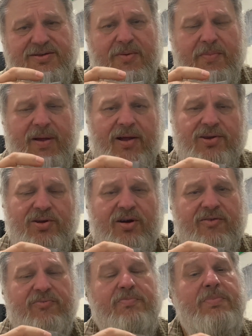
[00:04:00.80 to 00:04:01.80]
amount
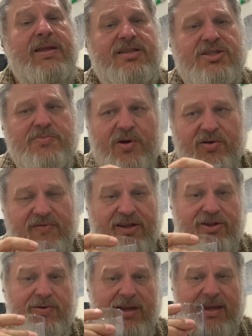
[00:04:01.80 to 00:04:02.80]
of peat smoke
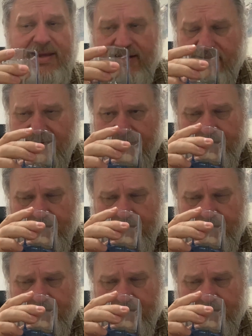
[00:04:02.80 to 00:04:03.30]
that in it,